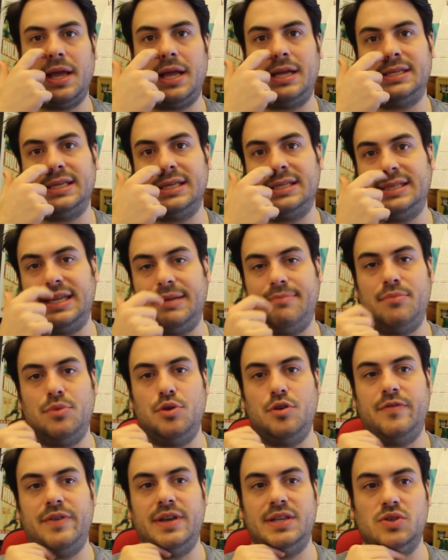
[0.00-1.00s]
existing
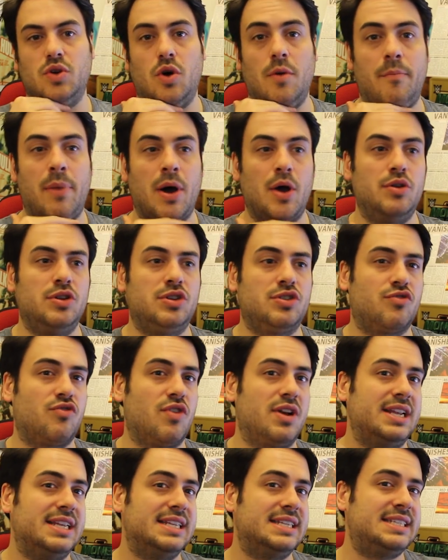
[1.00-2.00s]
movies or post
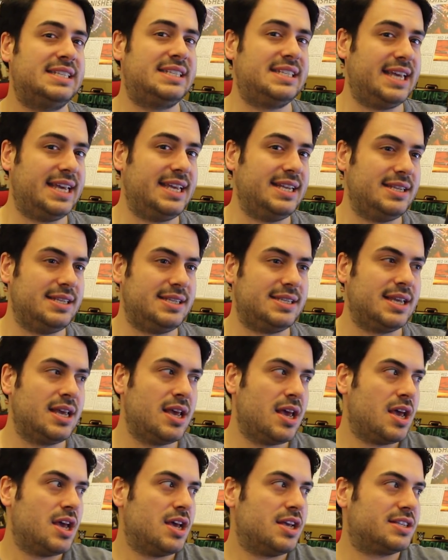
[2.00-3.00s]
credit scenes.
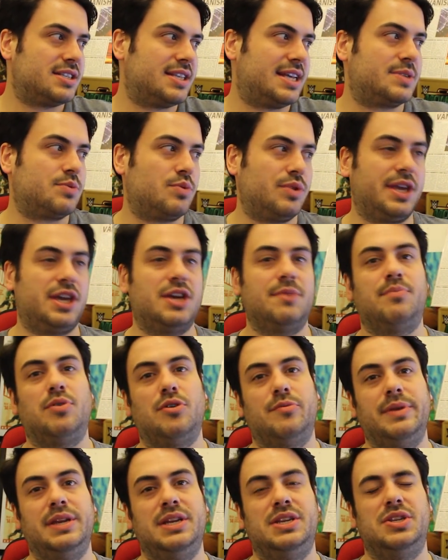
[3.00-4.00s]
So that's what they could
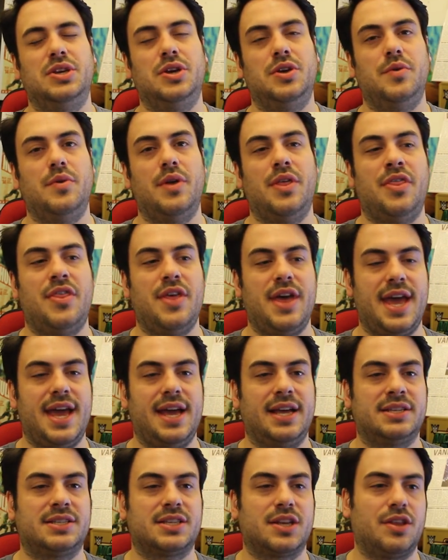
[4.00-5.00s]
probably do
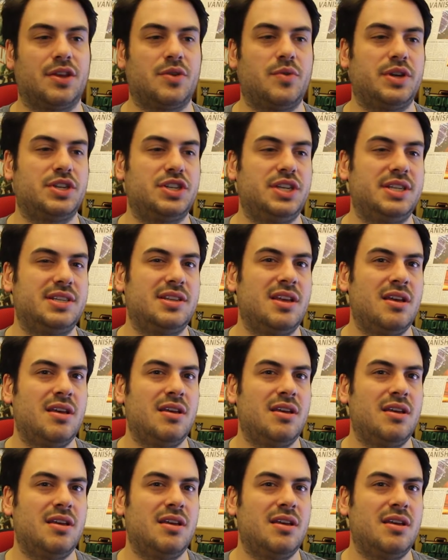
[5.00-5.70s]
there. So the question is,